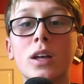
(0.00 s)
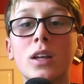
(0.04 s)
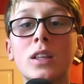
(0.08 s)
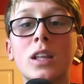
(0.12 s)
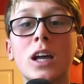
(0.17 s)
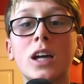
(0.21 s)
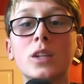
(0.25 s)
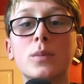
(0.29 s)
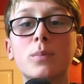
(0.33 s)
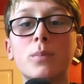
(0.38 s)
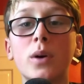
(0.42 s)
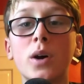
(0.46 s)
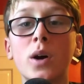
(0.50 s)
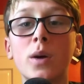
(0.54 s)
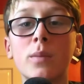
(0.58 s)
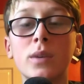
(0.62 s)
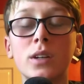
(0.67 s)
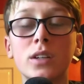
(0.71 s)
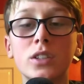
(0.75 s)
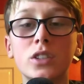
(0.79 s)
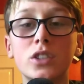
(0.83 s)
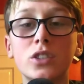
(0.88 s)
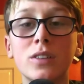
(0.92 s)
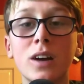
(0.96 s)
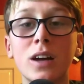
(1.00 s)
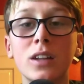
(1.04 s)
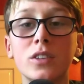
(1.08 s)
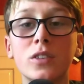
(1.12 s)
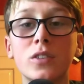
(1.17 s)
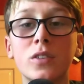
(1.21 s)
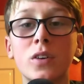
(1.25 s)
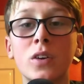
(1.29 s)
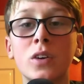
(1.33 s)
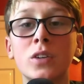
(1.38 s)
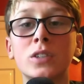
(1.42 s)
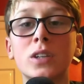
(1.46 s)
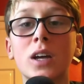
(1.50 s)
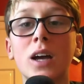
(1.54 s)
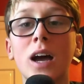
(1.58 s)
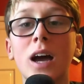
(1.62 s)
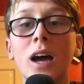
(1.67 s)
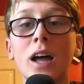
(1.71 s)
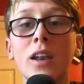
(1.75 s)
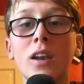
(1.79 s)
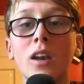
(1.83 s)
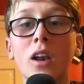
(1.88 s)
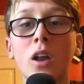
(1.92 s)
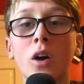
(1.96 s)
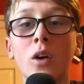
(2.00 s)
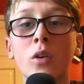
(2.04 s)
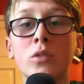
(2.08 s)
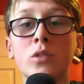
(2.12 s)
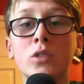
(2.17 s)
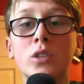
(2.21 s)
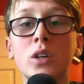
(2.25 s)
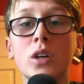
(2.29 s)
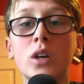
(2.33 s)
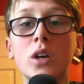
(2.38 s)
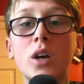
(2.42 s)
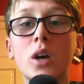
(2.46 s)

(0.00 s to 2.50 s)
That's permanent transfers and loans.